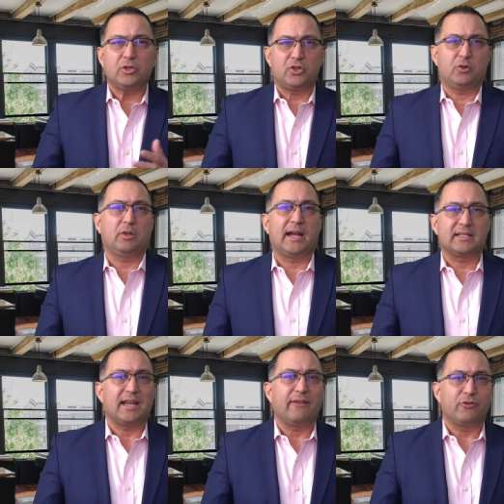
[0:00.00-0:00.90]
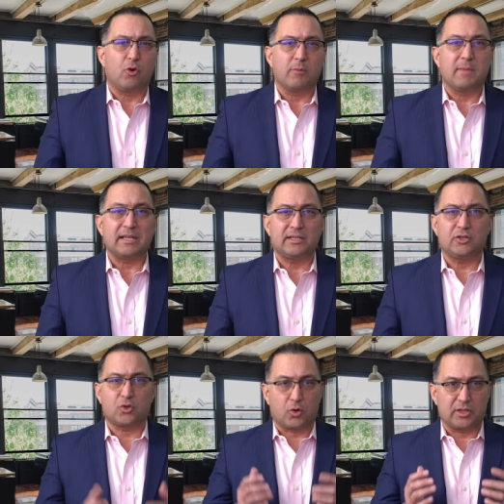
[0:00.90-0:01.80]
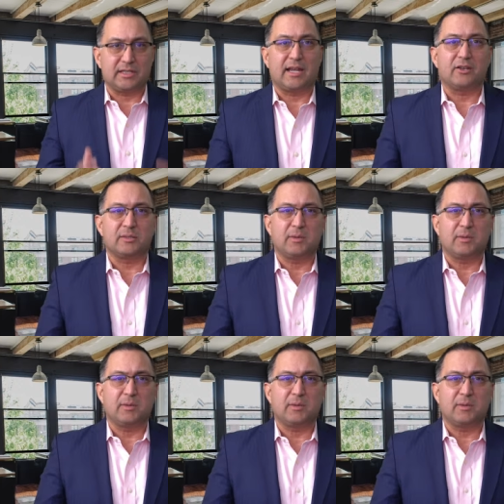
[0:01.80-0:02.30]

would you like to have your message or sales